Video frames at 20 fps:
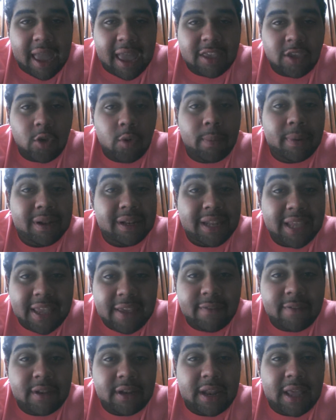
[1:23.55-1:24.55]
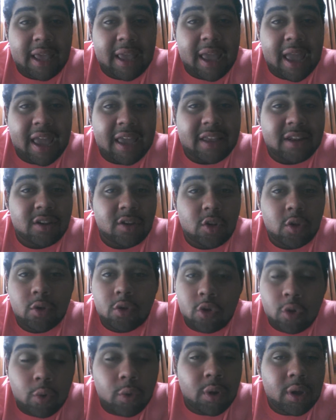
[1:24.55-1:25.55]
and you believe in it and you
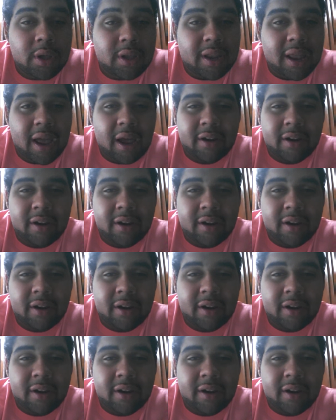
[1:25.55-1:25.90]
do it